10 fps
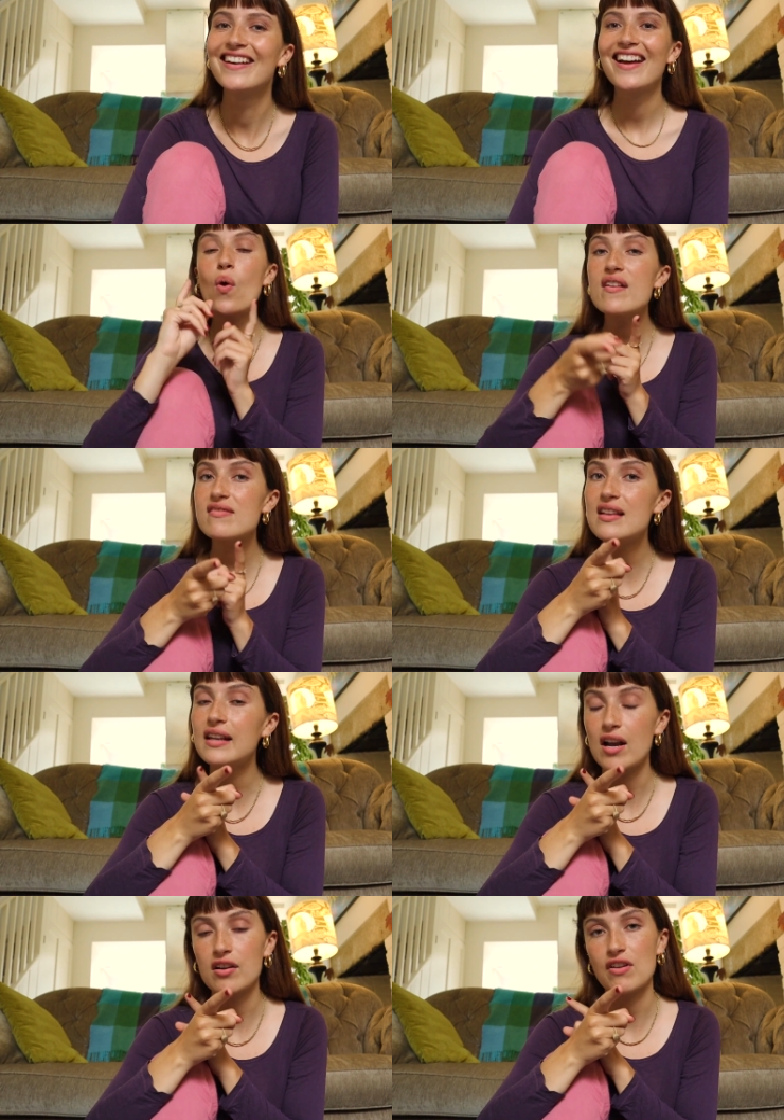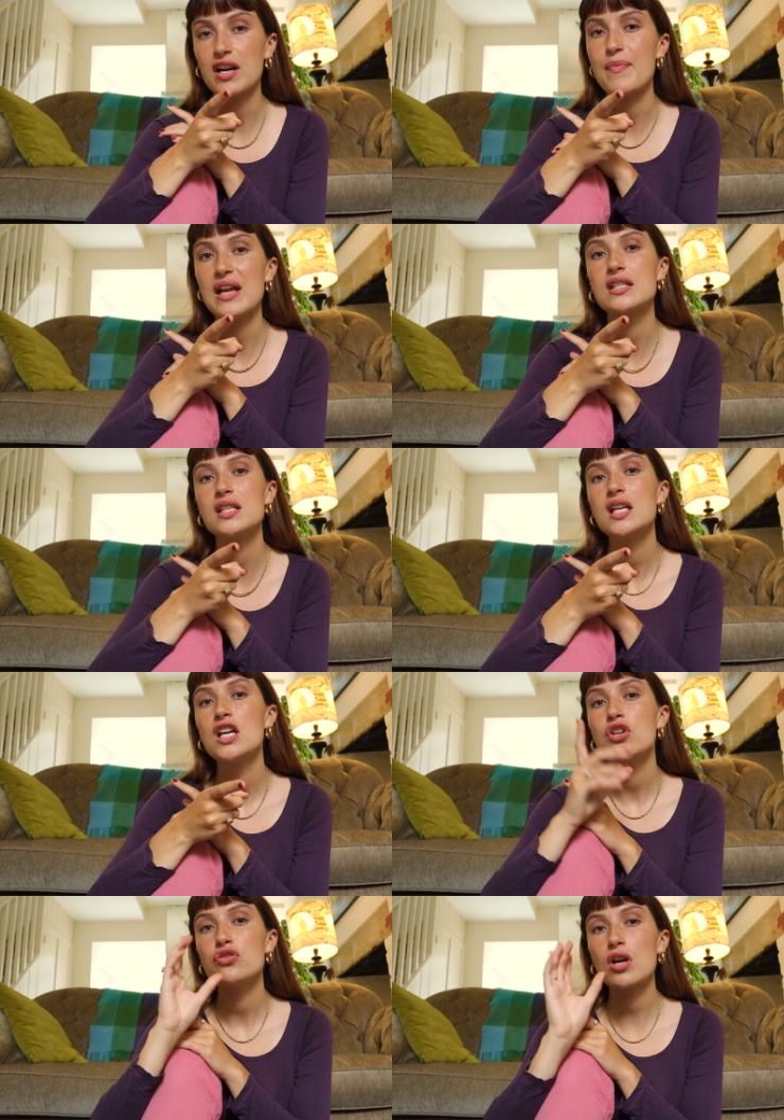Quite thinly, I'd recommend.
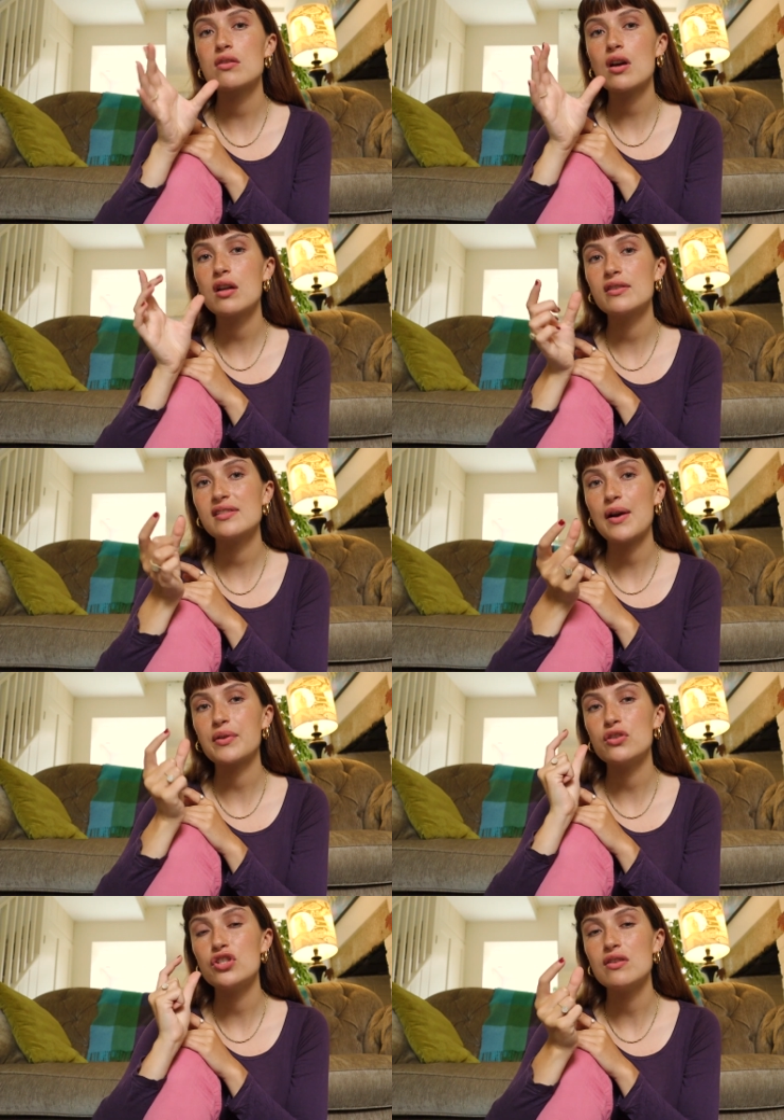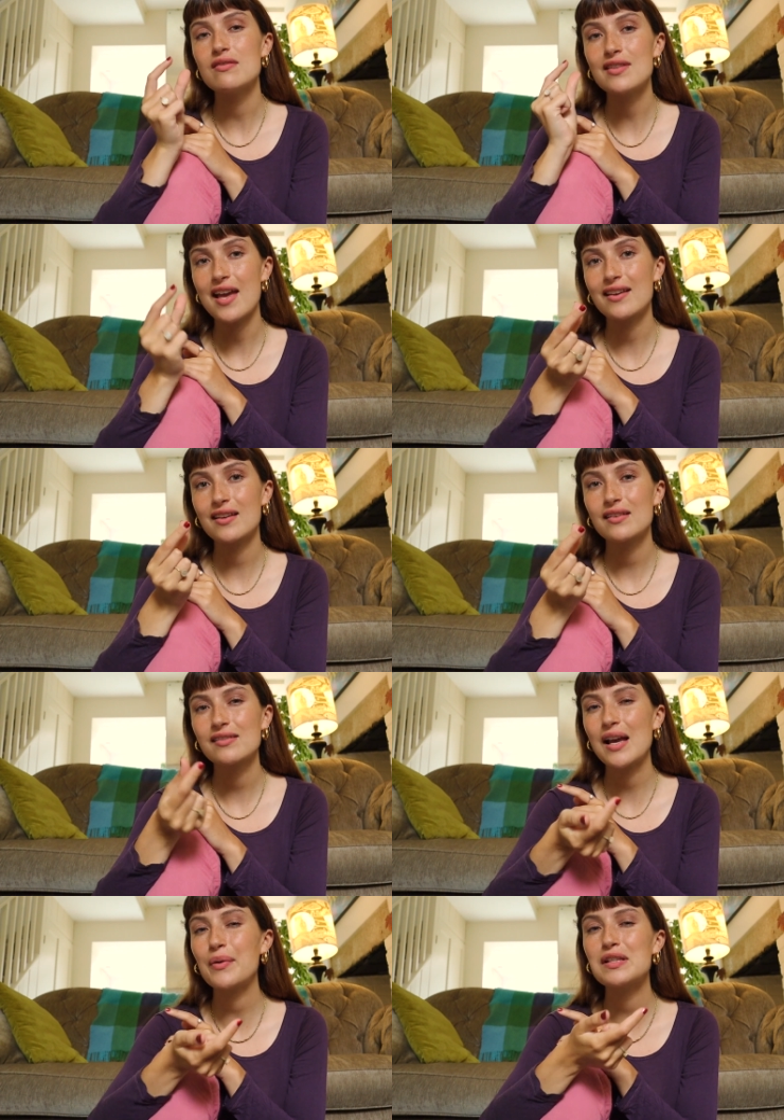Don't cut the sourdough too thick.
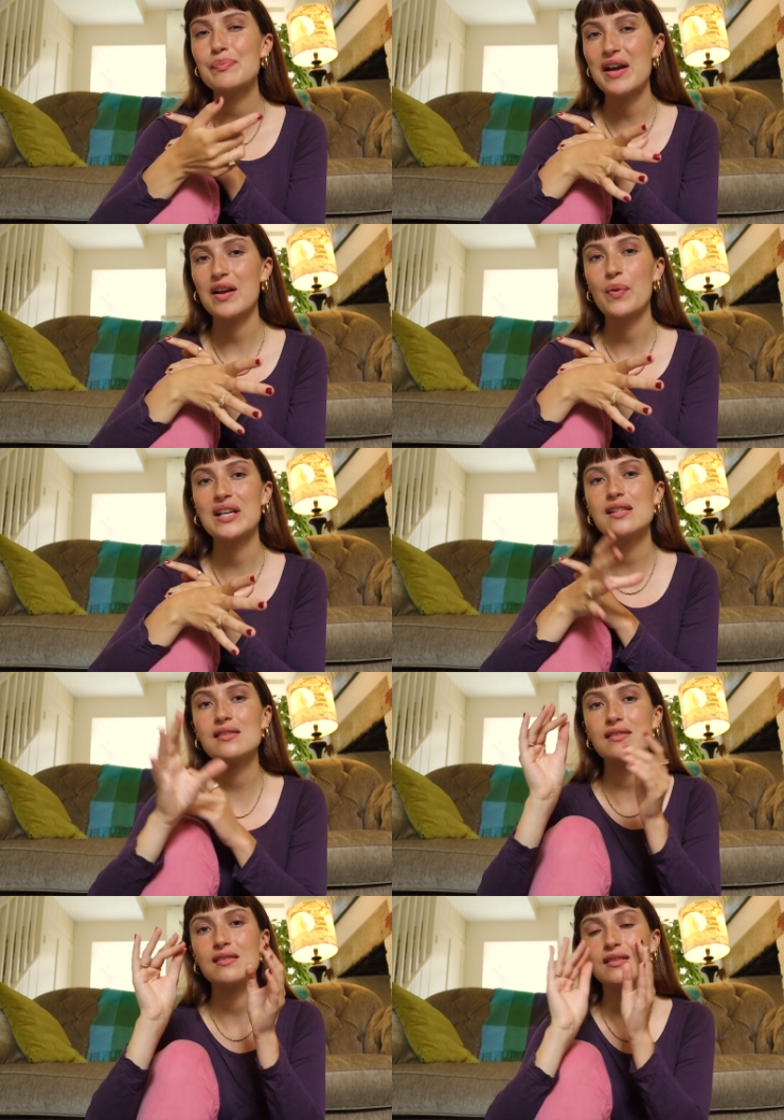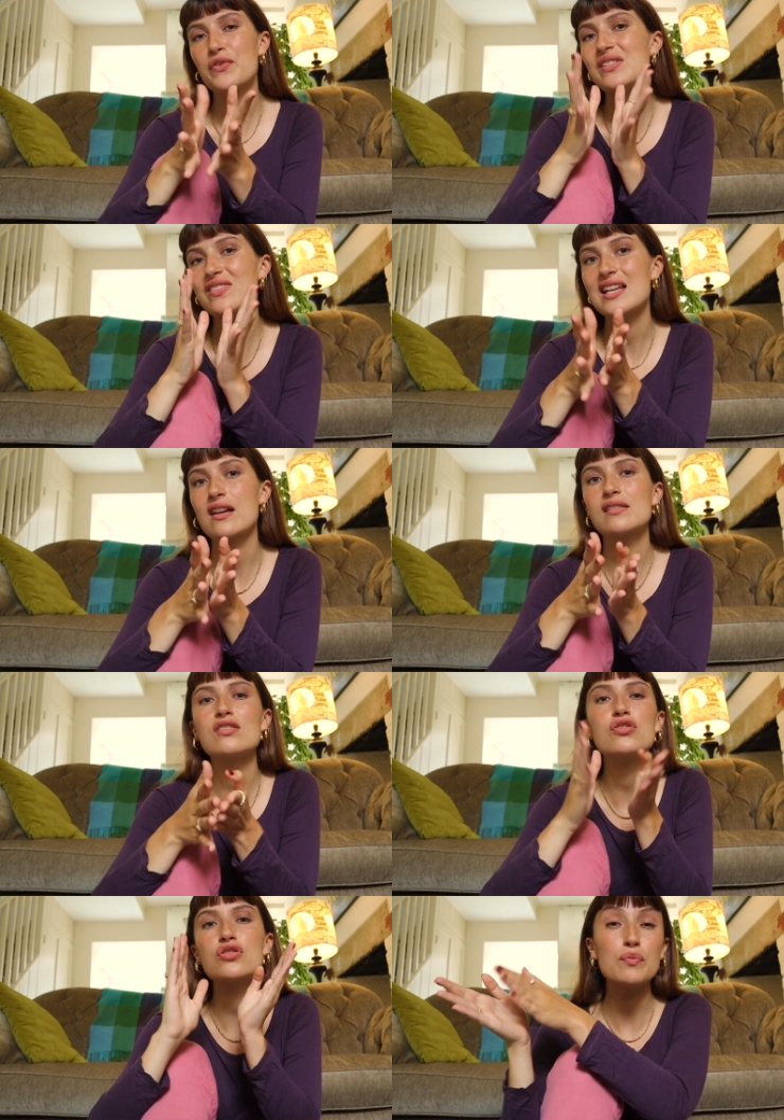Sourdough's better when it's thinner,
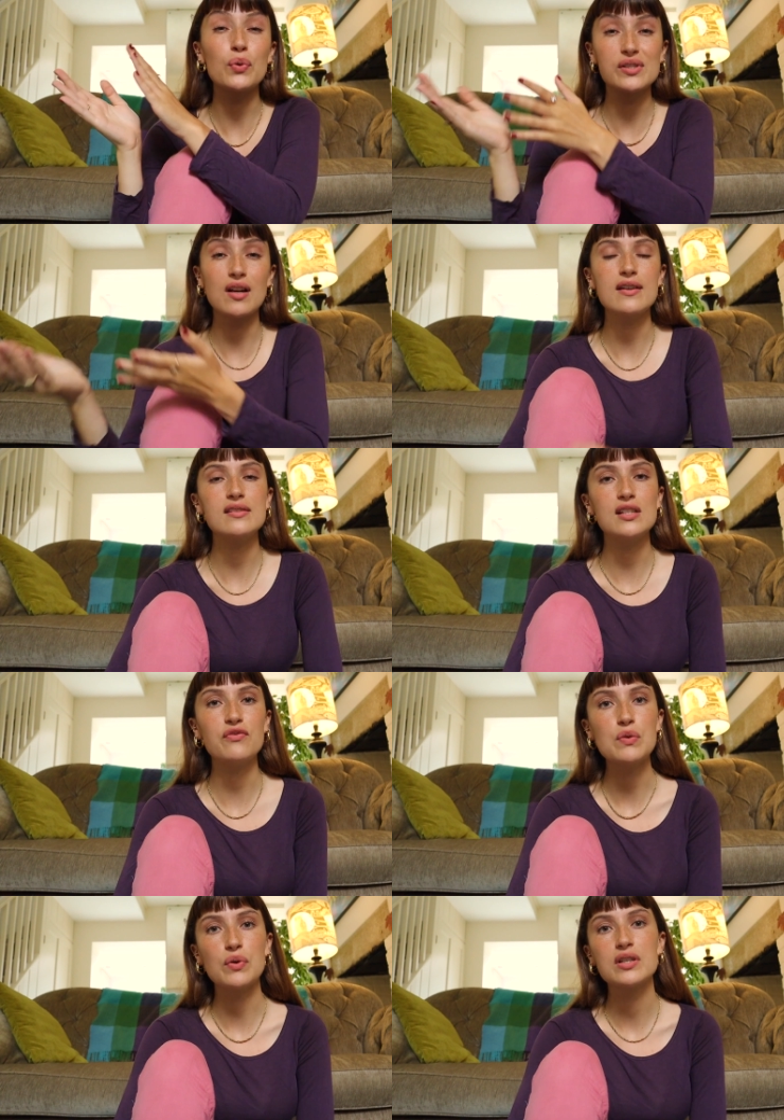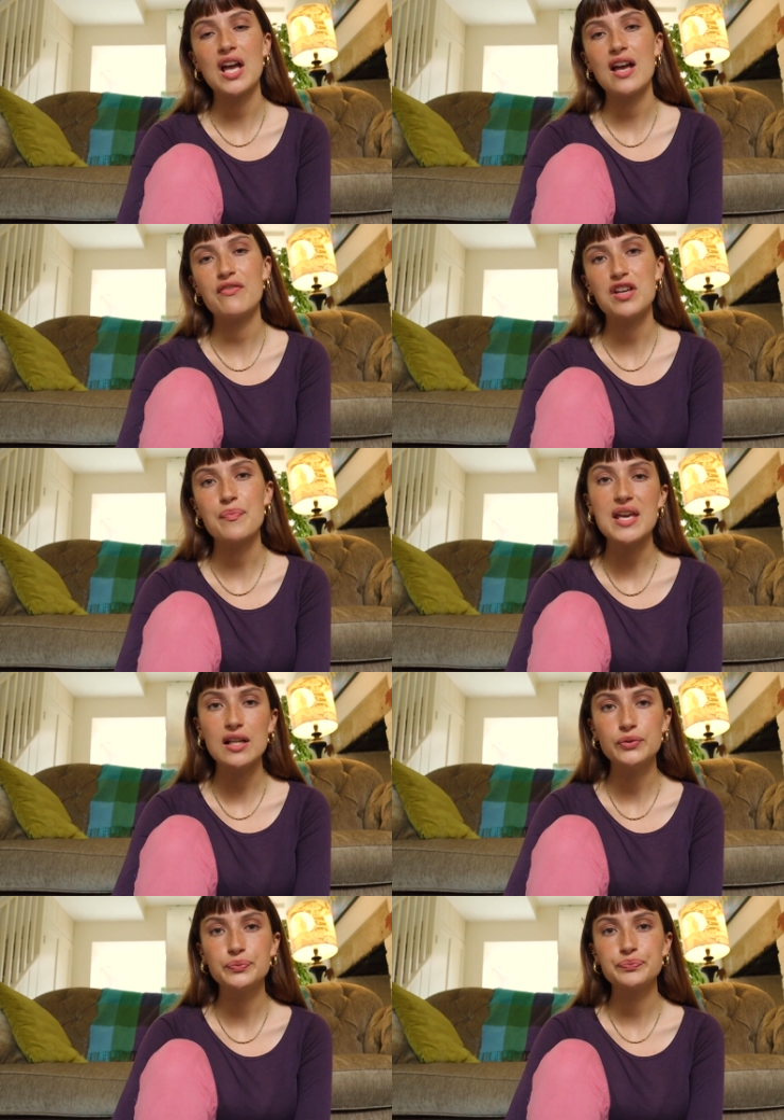so just do more slices if you want a heavier
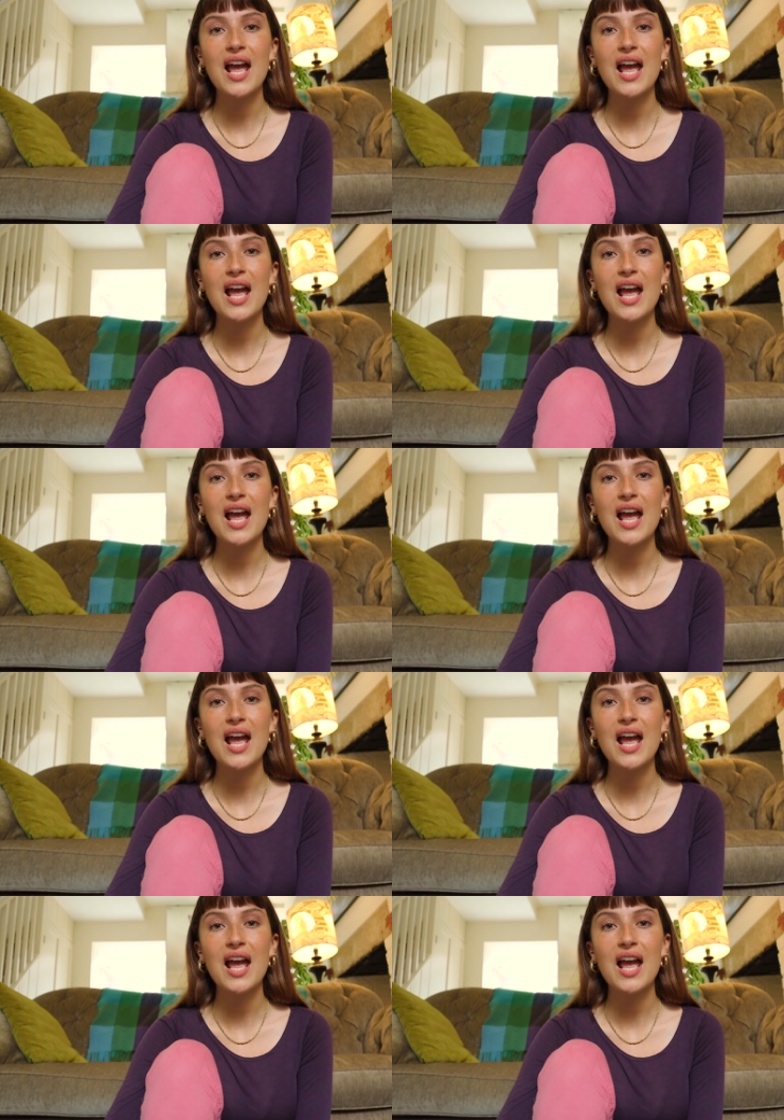meal.